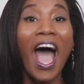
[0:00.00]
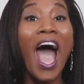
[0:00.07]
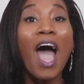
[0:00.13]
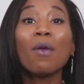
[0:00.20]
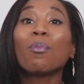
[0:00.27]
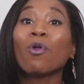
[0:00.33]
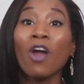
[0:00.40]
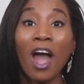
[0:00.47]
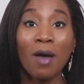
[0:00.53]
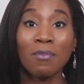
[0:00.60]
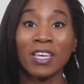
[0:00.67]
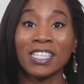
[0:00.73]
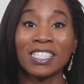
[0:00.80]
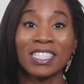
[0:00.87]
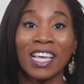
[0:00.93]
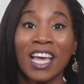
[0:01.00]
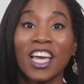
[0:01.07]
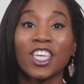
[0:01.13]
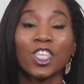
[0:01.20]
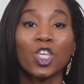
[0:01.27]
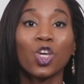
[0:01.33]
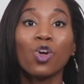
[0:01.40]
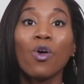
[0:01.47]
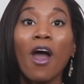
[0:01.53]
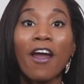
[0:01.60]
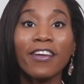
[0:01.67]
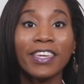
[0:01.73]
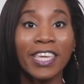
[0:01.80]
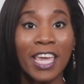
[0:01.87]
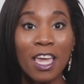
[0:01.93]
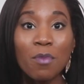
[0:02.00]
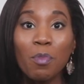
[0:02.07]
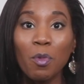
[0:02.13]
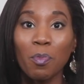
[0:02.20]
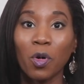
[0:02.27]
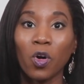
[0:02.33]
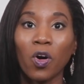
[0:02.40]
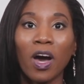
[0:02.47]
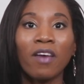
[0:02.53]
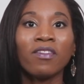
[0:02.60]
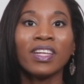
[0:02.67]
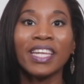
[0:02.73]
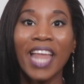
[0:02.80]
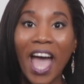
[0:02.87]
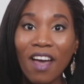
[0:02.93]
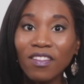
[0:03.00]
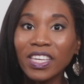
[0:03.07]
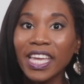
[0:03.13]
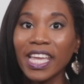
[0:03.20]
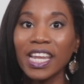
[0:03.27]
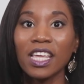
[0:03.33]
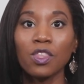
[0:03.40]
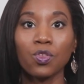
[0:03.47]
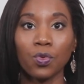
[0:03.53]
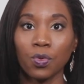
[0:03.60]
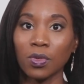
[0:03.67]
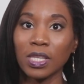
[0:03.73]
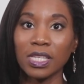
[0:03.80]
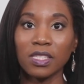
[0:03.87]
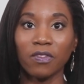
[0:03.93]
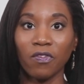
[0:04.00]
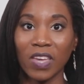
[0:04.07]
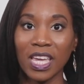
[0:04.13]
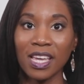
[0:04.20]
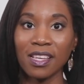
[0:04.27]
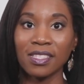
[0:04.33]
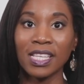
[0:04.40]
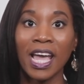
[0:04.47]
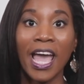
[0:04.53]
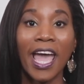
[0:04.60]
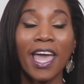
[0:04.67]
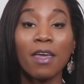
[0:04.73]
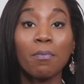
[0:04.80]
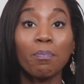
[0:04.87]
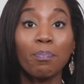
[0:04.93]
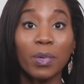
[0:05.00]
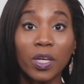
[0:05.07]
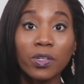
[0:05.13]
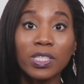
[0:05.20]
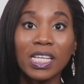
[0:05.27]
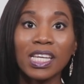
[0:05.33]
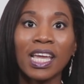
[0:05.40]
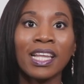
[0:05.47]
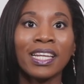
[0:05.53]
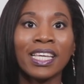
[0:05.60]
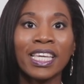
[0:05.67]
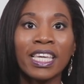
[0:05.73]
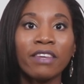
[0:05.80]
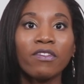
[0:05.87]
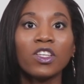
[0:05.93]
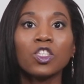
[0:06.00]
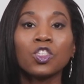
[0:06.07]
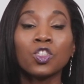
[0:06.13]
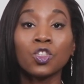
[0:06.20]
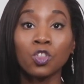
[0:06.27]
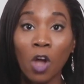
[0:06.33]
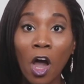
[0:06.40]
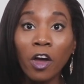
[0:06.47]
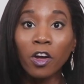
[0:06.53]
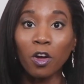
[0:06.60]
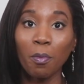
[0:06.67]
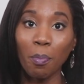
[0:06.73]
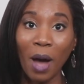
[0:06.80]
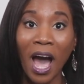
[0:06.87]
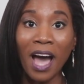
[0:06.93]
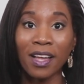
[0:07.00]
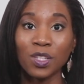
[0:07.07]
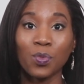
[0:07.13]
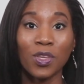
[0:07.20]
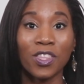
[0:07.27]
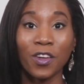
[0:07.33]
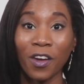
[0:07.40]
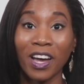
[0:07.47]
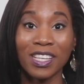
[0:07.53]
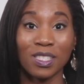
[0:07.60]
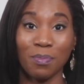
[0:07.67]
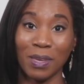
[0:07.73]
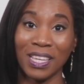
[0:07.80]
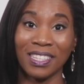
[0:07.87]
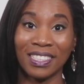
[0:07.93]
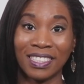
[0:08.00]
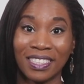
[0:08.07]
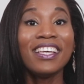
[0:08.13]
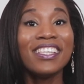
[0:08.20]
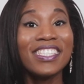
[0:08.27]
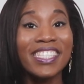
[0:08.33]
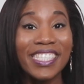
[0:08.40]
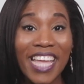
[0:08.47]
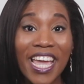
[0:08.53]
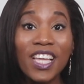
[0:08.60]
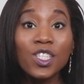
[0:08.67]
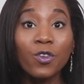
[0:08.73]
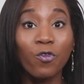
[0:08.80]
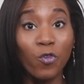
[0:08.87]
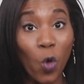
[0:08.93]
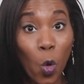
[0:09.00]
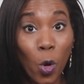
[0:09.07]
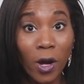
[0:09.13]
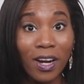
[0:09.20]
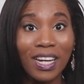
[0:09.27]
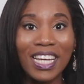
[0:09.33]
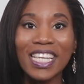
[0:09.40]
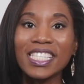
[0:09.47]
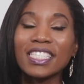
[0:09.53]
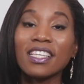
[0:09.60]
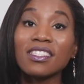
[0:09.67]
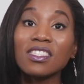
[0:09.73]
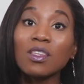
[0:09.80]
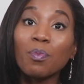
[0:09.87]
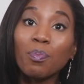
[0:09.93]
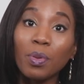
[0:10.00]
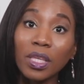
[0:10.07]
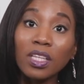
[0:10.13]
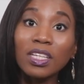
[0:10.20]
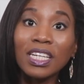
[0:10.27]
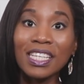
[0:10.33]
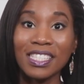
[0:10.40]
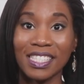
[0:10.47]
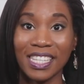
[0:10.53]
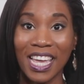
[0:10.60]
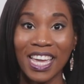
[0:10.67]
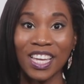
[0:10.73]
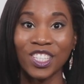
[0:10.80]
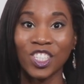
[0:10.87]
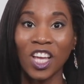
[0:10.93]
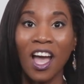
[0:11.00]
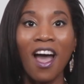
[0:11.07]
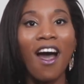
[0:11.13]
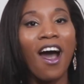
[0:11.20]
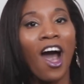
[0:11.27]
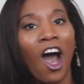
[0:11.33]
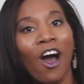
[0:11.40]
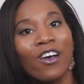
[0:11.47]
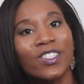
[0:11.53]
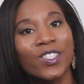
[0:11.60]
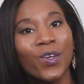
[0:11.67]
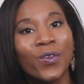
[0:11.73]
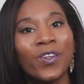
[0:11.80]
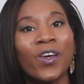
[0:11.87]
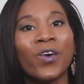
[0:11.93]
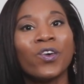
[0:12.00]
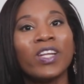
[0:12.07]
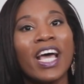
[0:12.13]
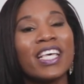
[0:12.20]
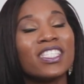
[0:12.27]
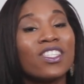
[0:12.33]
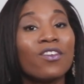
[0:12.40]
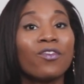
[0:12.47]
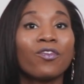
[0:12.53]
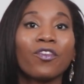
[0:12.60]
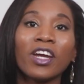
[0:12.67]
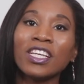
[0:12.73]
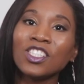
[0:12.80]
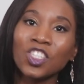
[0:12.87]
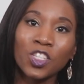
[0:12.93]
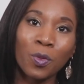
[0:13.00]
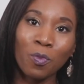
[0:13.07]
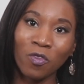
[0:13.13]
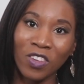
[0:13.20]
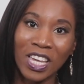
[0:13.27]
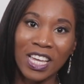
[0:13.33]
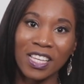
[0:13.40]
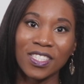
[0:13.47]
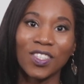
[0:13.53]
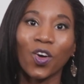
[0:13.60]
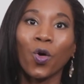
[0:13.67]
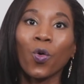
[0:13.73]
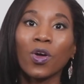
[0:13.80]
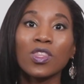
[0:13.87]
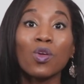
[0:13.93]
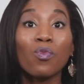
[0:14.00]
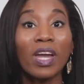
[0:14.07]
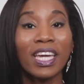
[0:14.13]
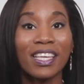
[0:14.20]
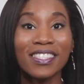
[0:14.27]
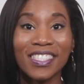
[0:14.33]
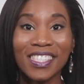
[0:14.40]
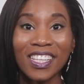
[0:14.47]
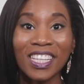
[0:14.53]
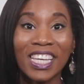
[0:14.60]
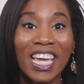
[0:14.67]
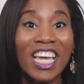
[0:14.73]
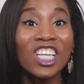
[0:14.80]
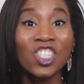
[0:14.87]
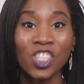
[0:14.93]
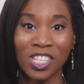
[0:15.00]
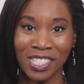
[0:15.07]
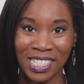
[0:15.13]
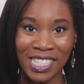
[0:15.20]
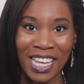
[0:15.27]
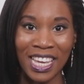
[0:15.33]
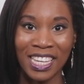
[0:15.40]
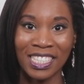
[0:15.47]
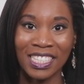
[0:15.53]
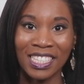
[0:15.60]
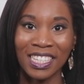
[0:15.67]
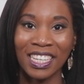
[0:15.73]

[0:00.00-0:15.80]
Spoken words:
I promise, you are capable of navigating through this phase and building an even stronger bond with your husband. Stage 4 is the stability stage, also known as the friendship phase or the reconciliation stage.